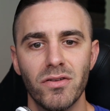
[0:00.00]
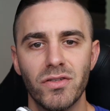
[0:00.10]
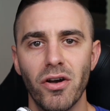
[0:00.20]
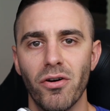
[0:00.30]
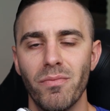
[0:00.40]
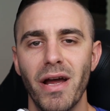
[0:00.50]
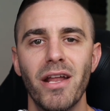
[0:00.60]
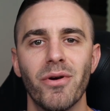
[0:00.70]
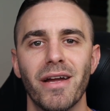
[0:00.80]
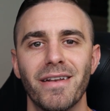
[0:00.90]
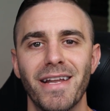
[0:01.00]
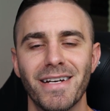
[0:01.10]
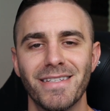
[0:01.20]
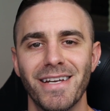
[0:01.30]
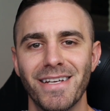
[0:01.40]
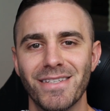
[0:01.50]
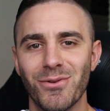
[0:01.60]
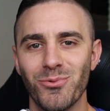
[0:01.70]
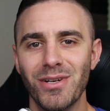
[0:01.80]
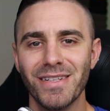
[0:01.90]
So anyway, next thing is
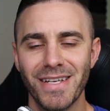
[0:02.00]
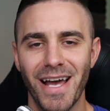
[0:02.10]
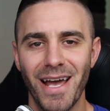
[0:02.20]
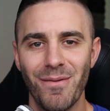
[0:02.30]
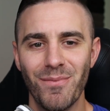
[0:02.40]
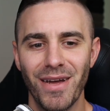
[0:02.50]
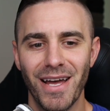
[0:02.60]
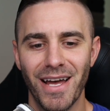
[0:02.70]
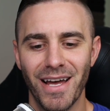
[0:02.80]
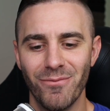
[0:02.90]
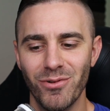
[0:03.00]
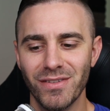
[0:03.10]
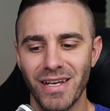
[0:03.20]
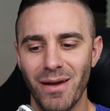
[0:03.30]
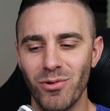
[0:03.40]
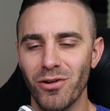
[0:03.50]
the real-time uh, real-time